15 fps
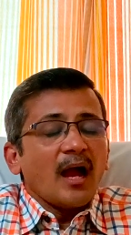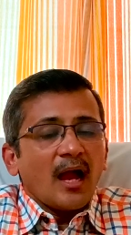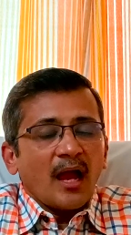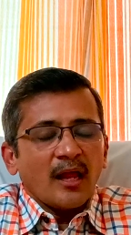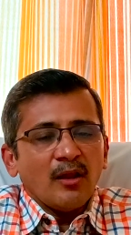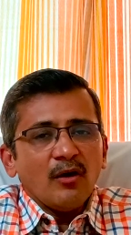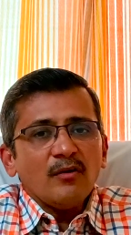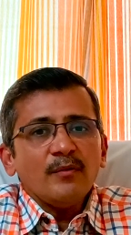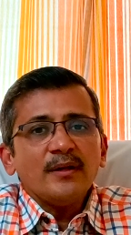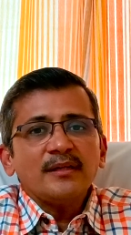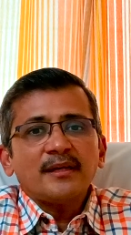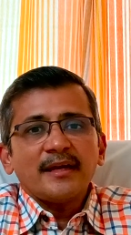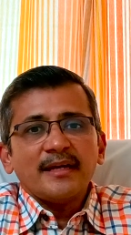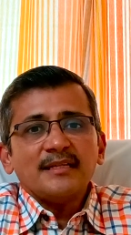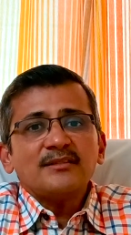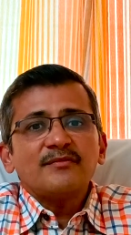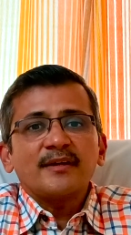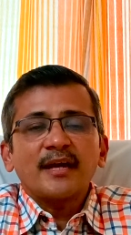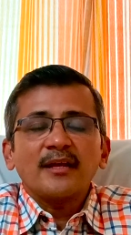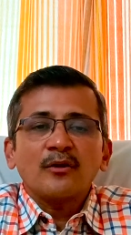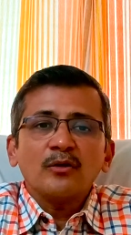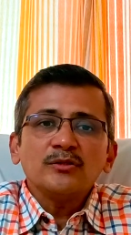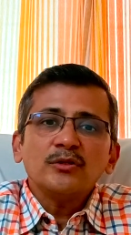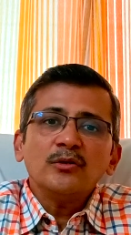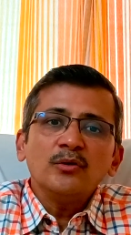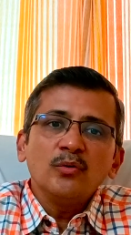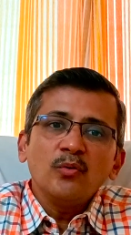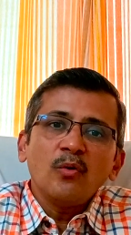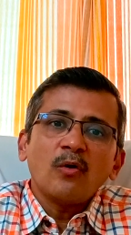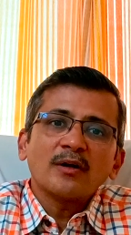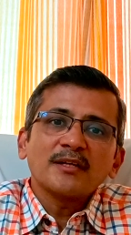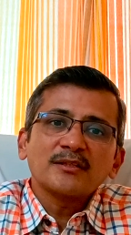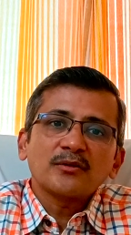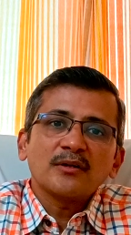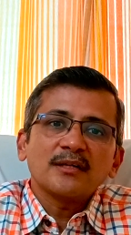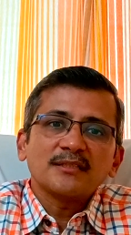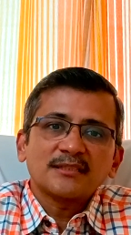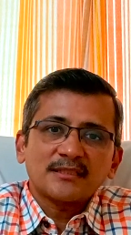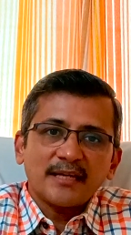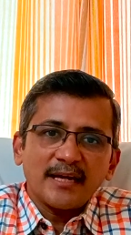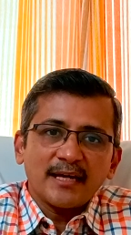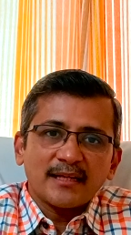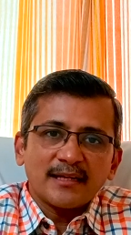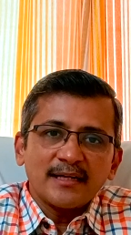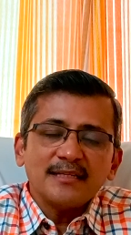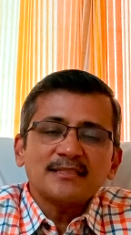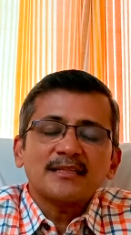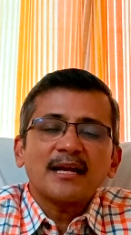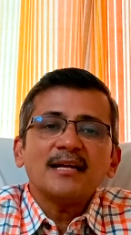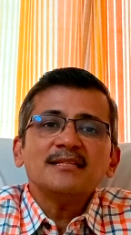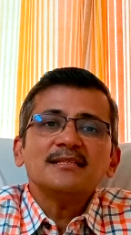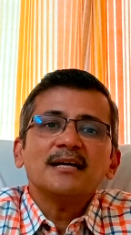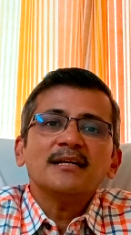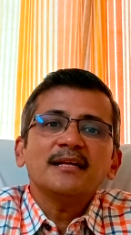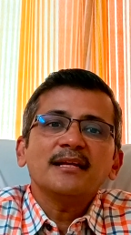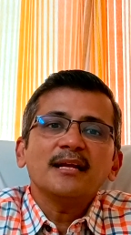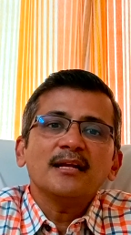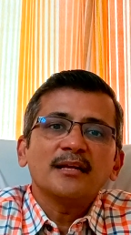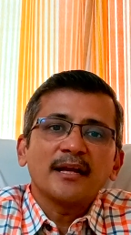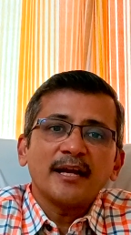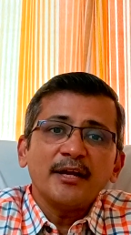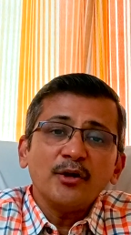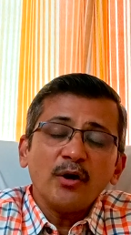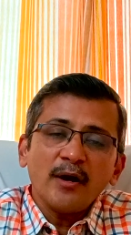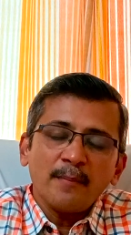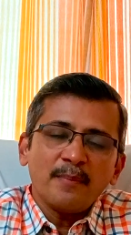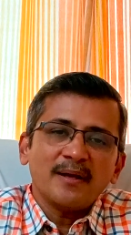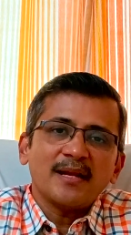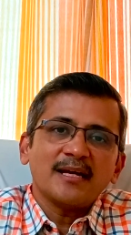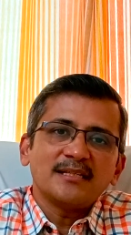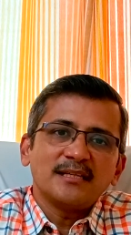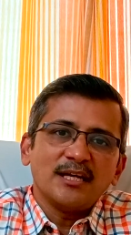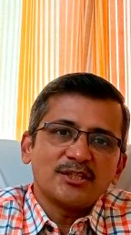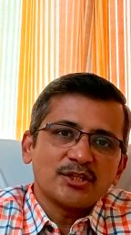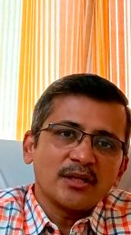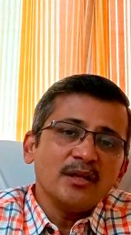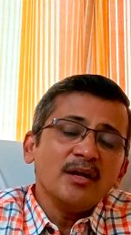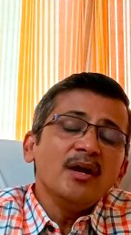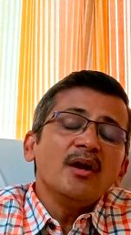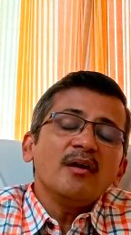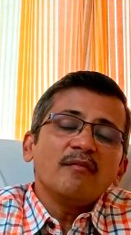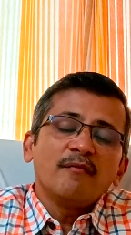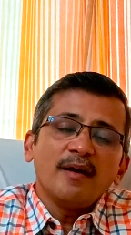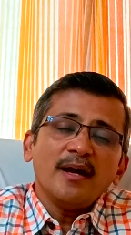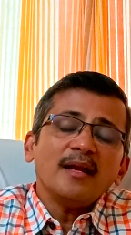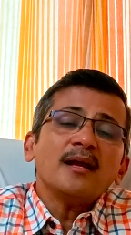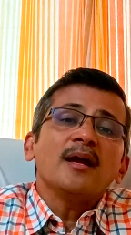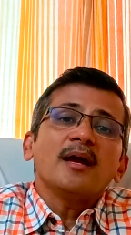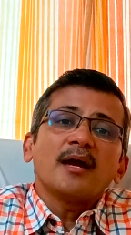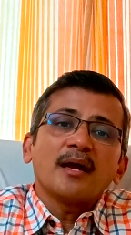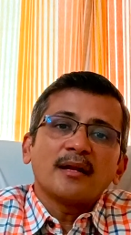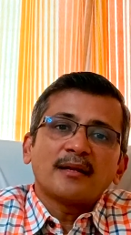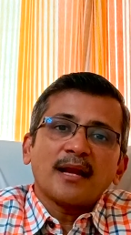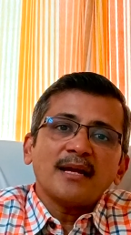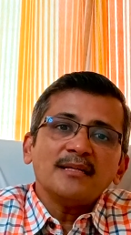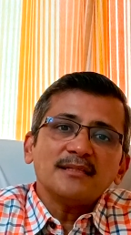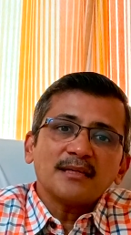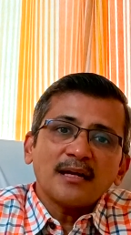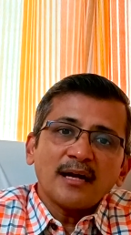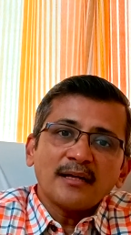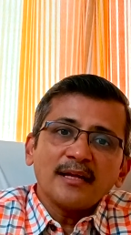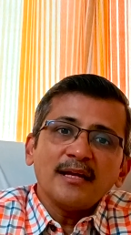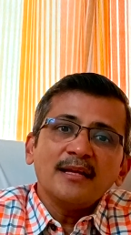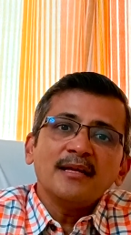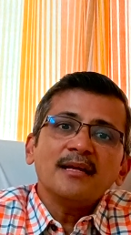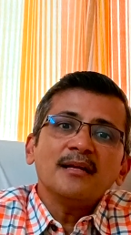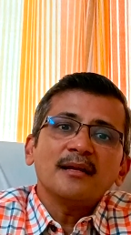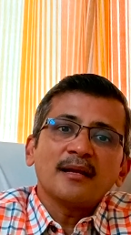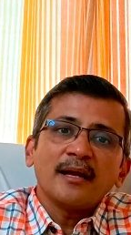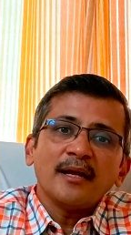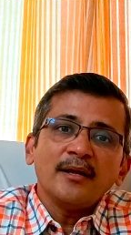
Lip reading: Along with this, we can also do what is called a STARE, that is transarterial radioembolization, where a transarterial